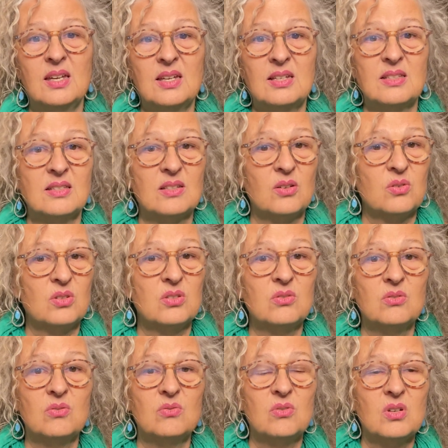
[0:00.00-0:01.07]
So
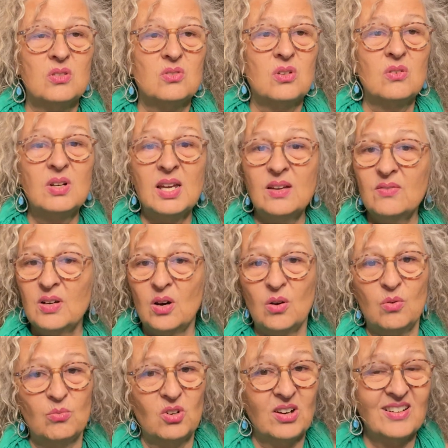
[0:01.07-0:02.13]
you don't have
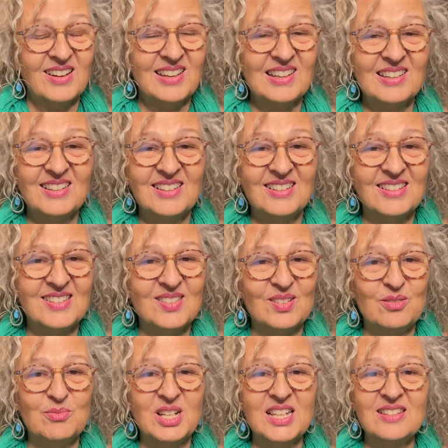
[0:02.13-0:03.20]
homework so
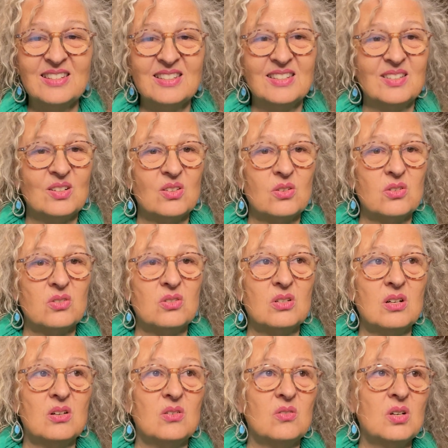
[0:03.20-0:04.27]
much. There's
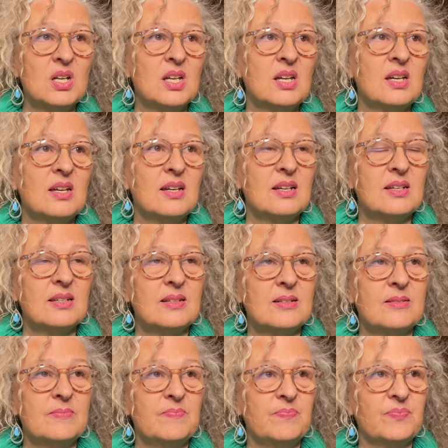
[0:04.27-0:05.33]
no
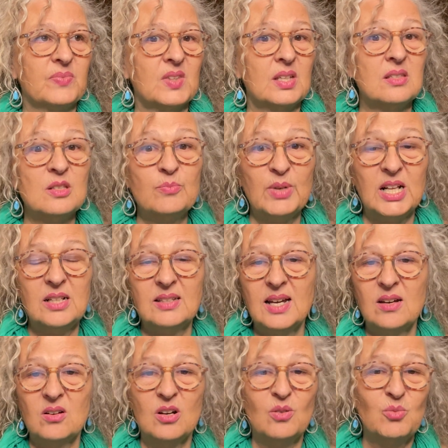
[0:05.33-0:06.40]
spelled
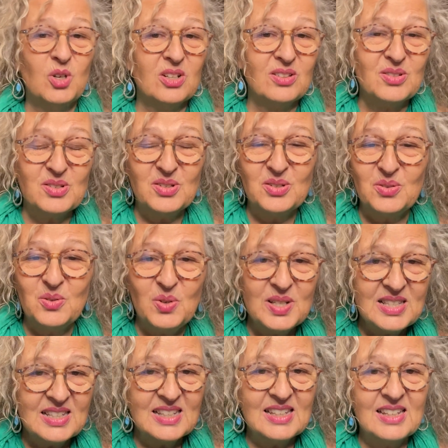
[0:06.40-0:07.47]
out homework. There's no
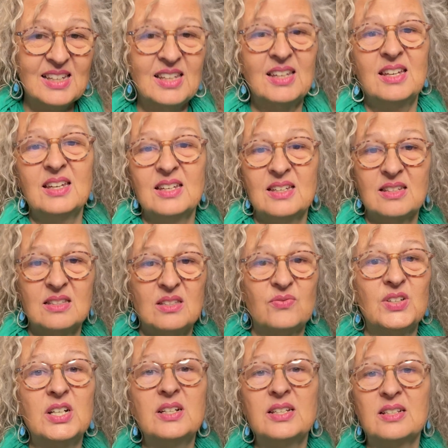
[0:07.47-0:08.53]
quizzing. It's
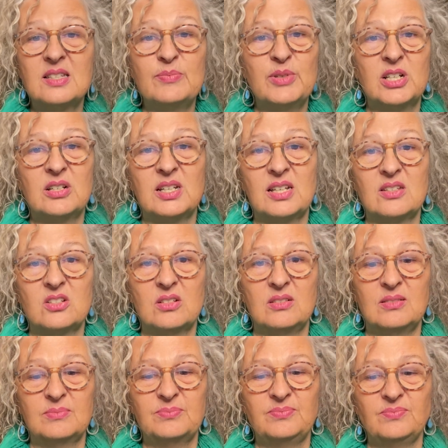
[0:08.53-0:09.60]
very
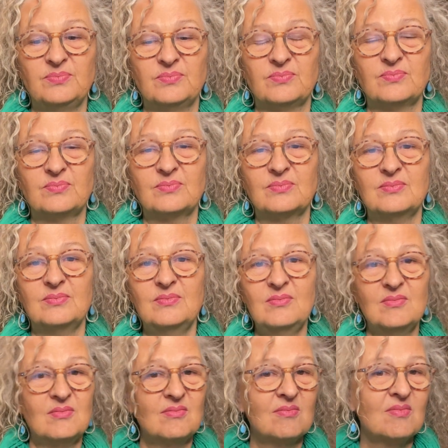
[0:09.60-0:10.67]
experiential.
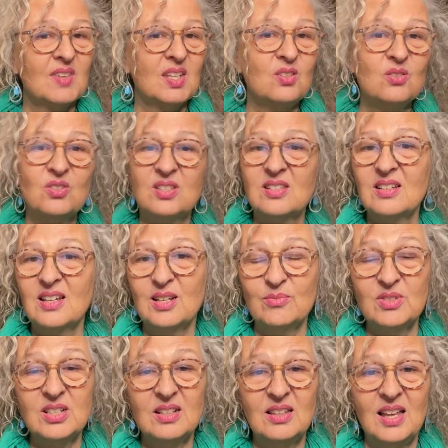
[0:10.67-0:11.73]
You just come
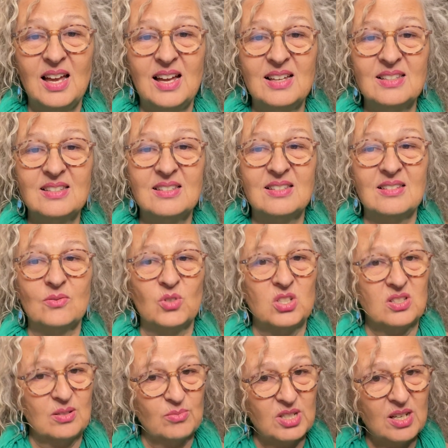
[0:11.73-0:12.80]
to class, which
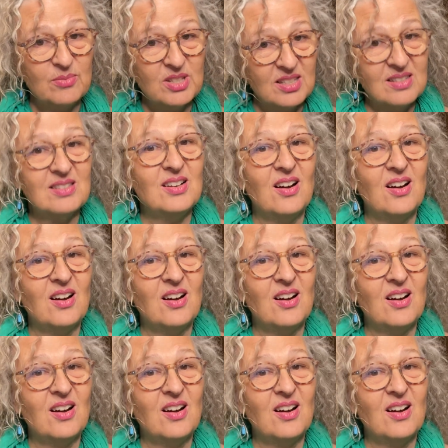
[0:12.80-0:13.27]
sometimes is the